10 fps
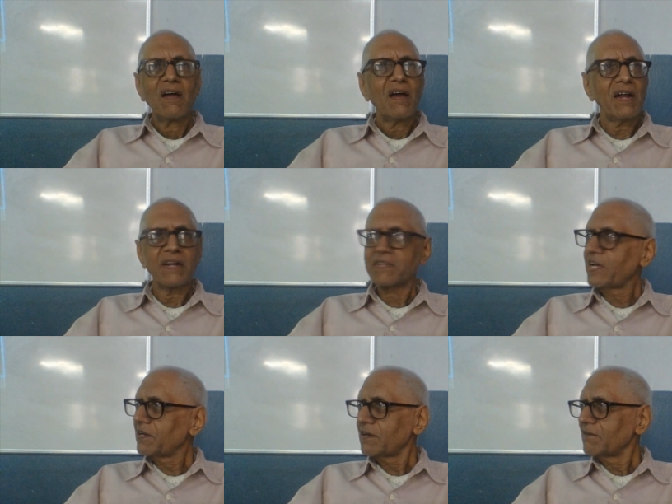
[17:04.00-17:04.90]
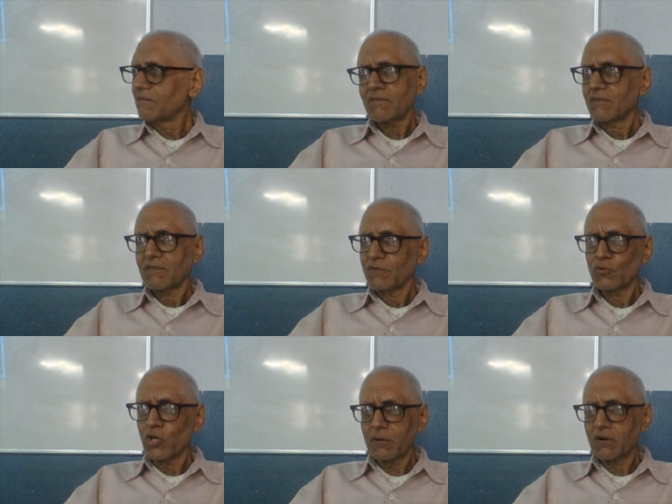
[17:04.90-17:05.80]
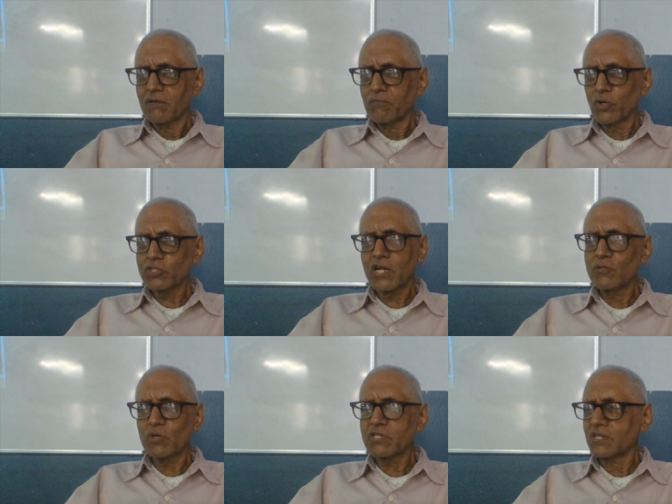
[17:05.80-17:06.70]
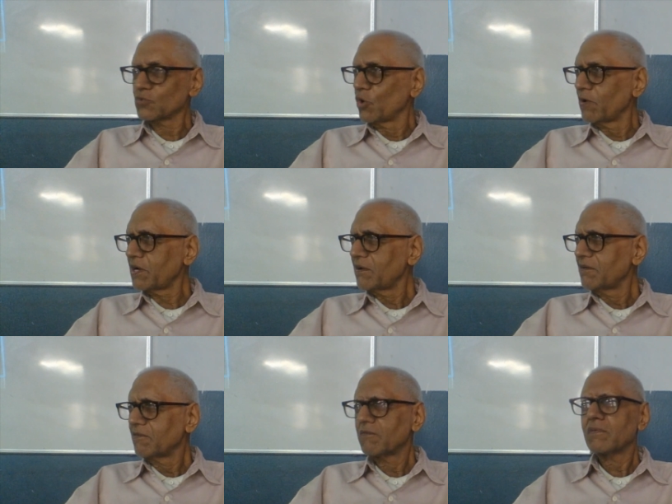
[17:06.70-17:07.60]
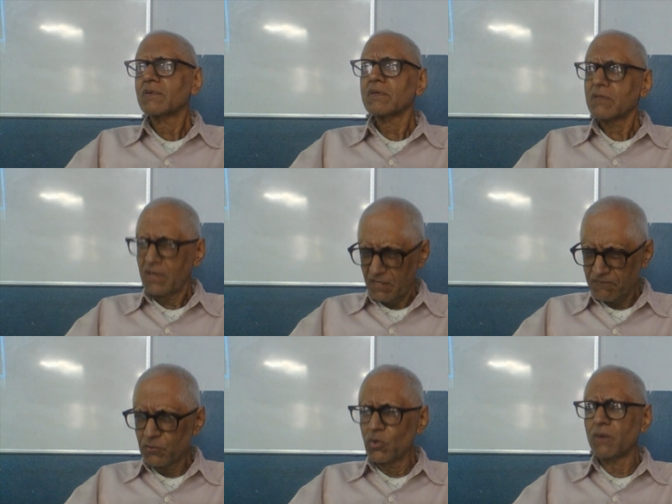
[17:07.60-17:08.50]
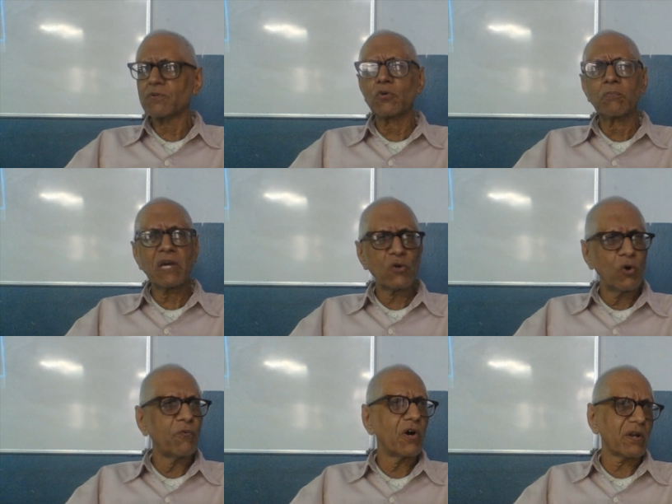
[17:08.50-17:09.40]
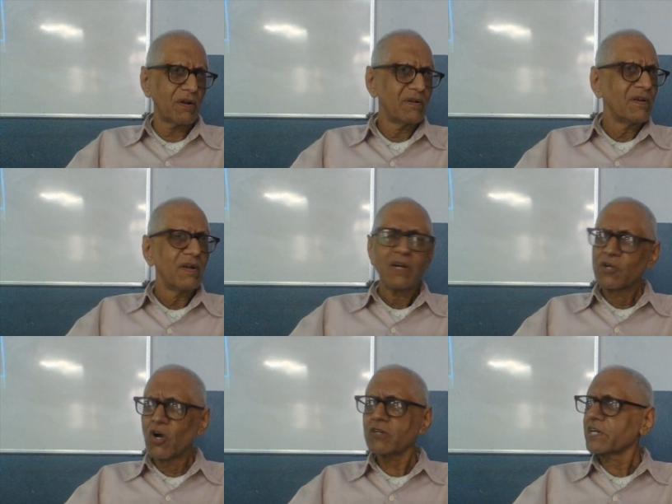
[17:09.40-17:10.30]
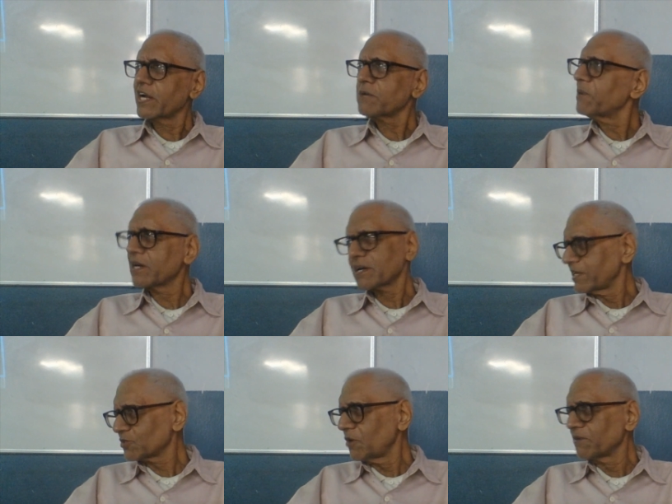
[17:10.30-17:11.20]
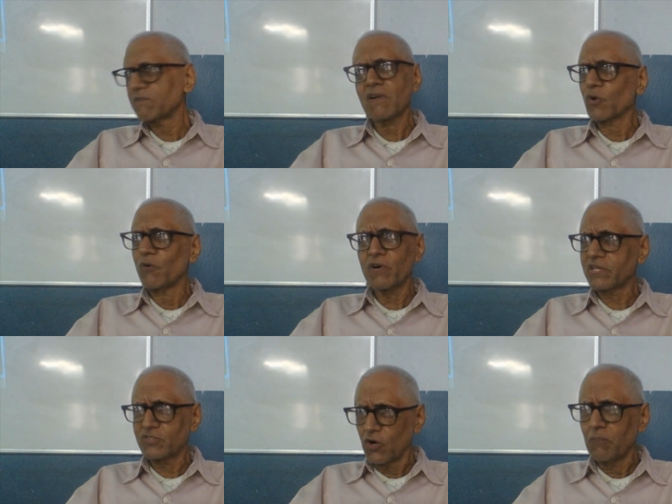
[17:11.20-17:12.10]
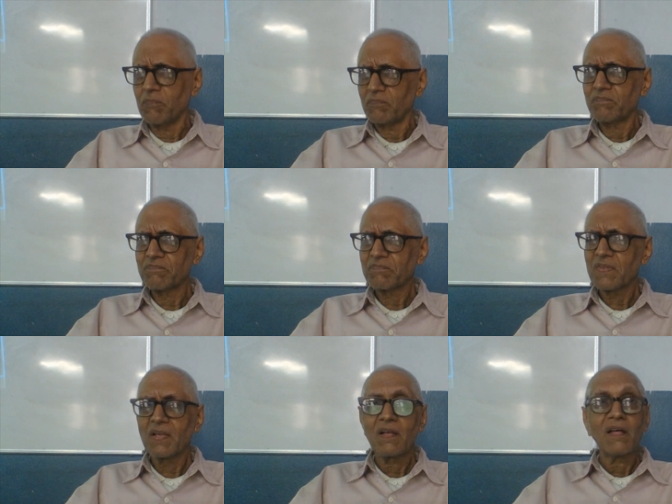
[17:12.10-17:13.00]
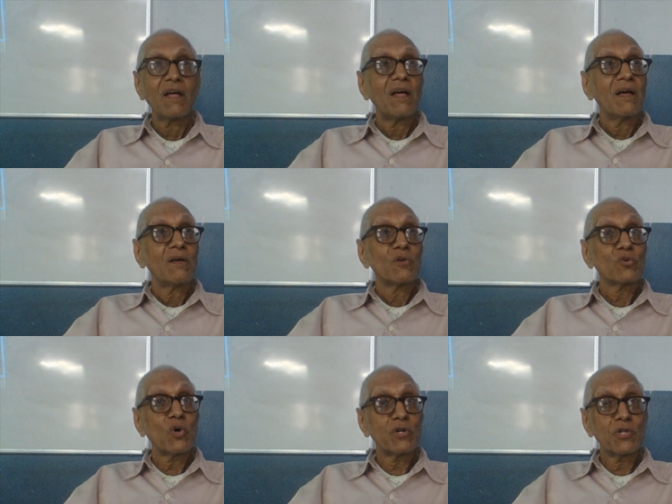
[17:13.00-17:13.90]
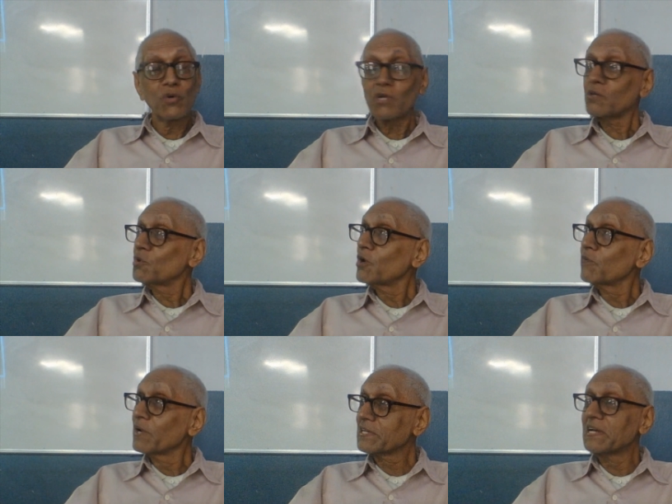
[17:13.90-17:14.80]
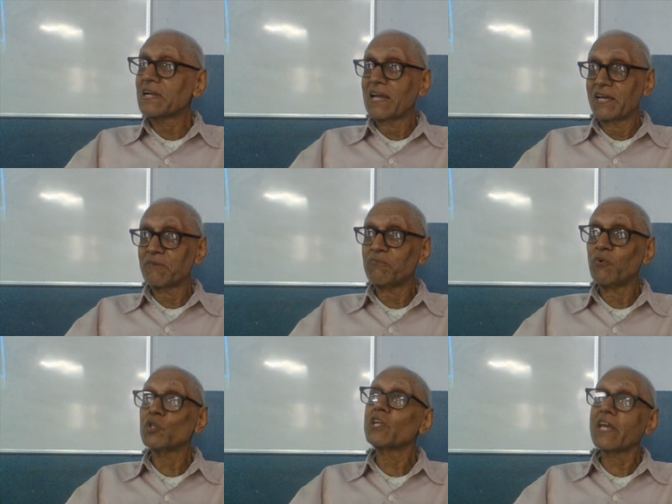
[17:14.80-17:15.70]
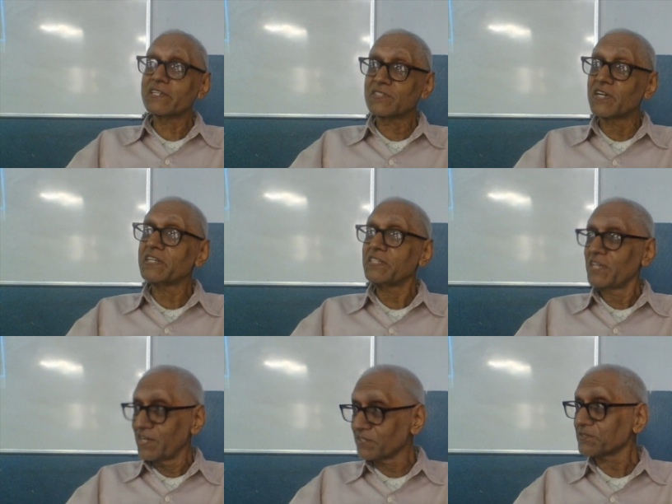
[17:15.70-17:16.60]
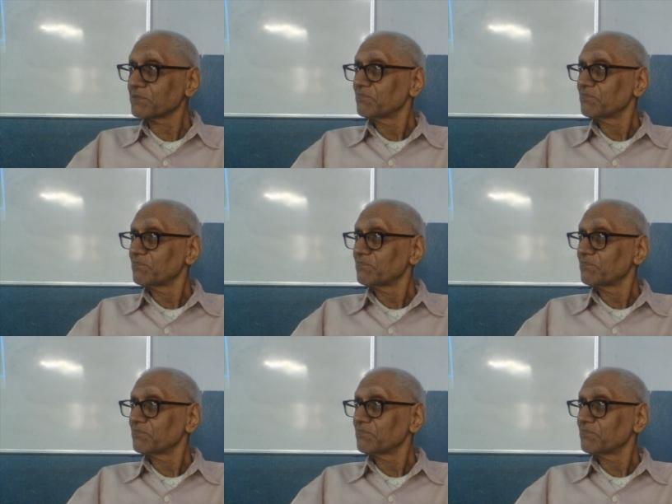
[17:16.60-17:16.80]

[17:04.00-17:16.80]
and then your post-graduation is over. A few of you may go for doctorate, but rest of it will go for a job. So during your working life for the next 30 years,